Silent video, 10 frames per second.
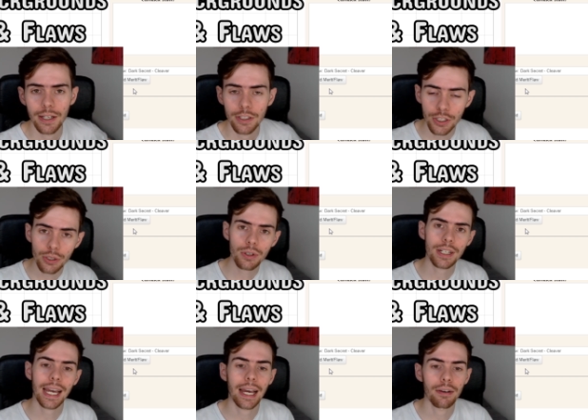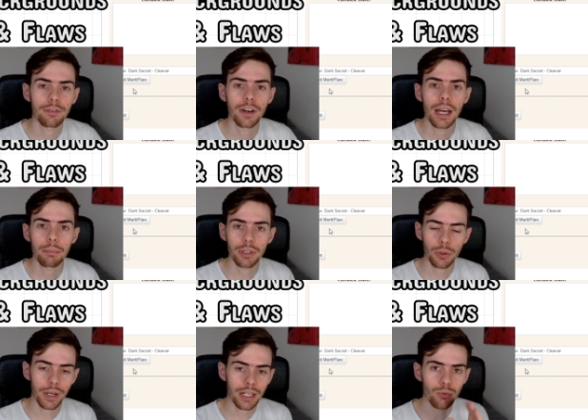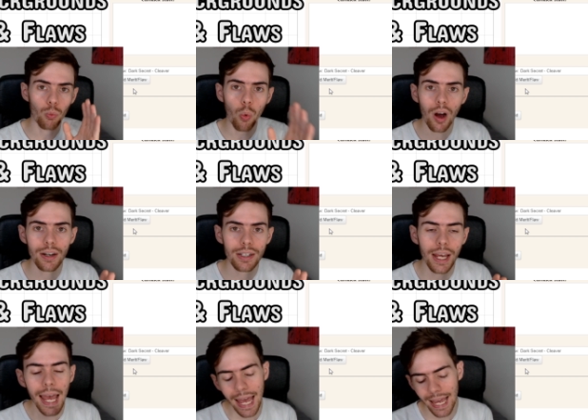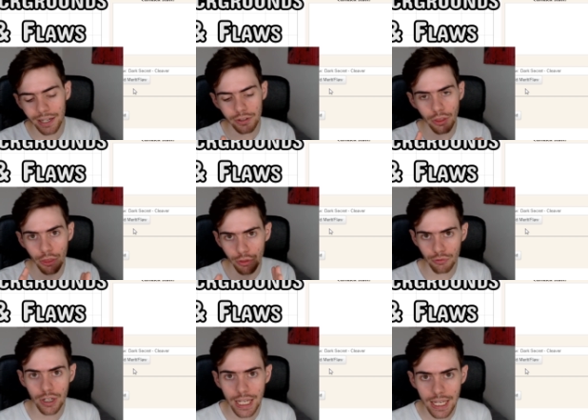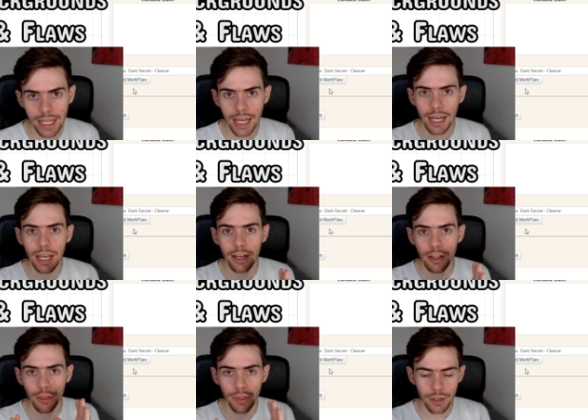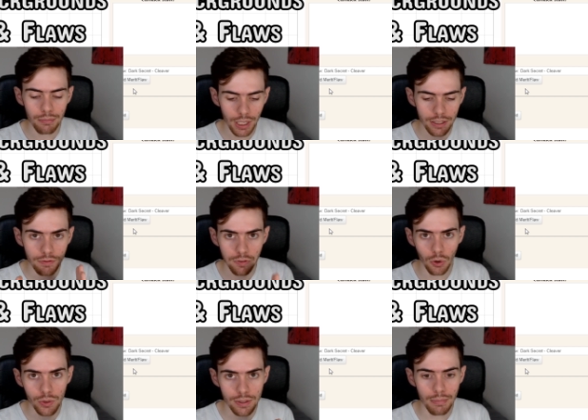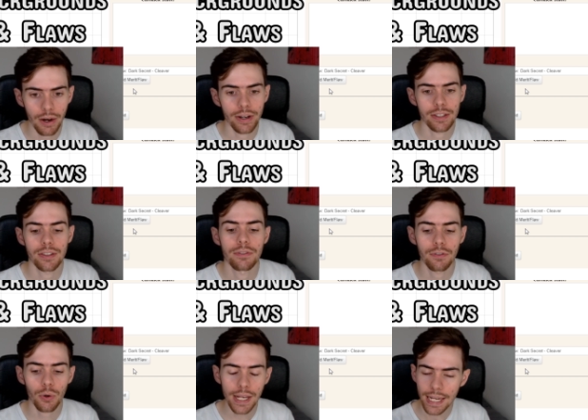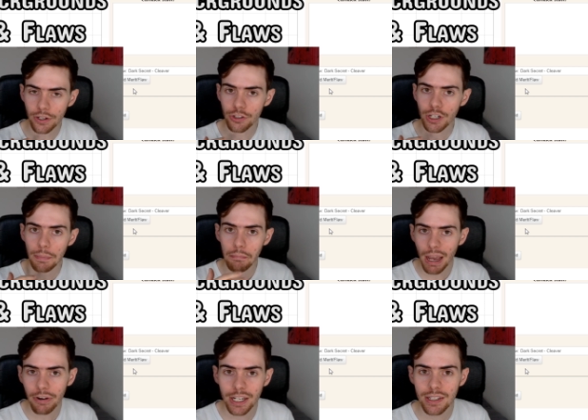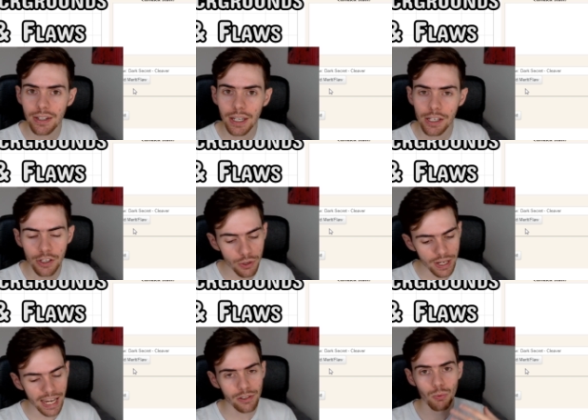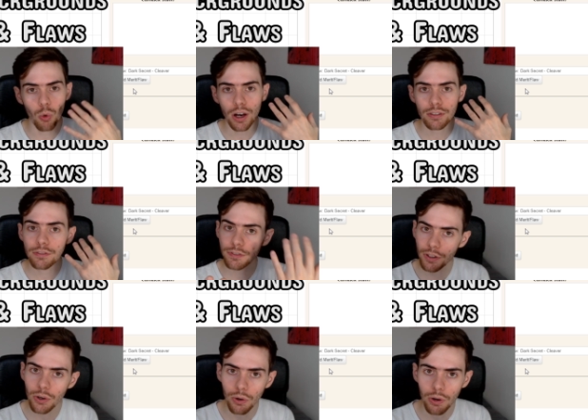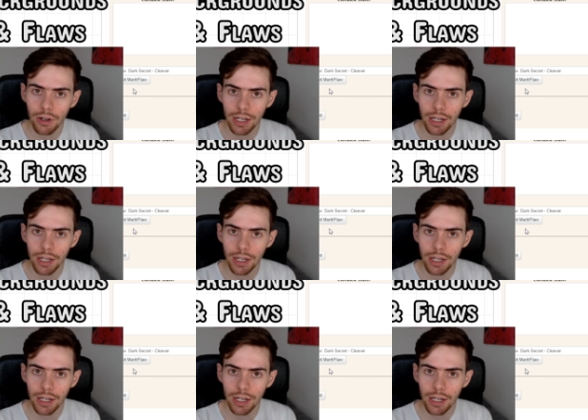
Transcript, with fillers: You can have between one and three Thin Blood flaws and merits for each merit you get one floor.